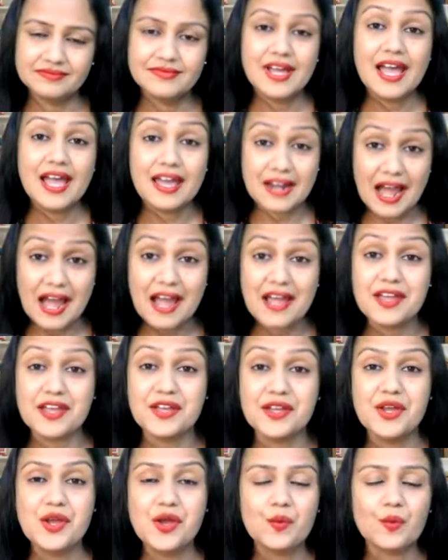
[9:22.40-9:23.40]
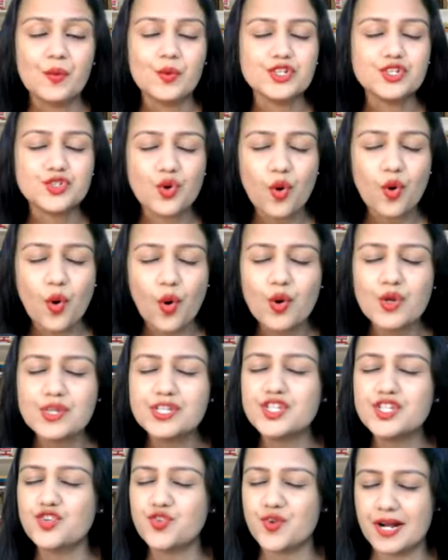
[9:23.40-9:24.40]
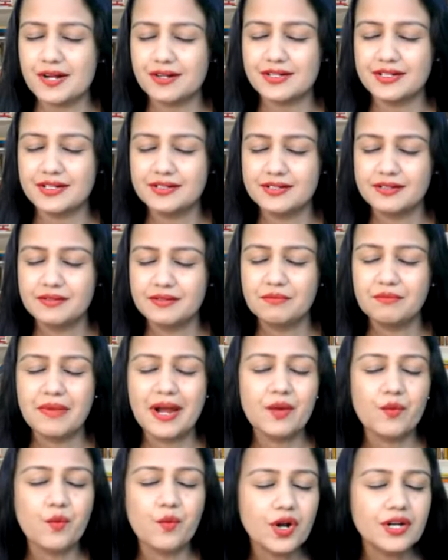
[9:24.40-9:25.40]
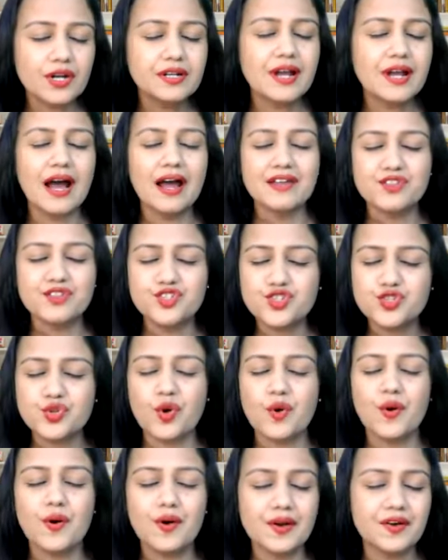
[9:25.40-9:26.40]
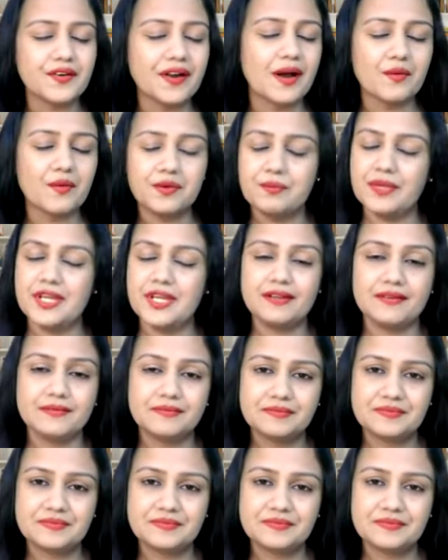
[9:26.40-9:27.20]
And I was awestruck by what I saw around me.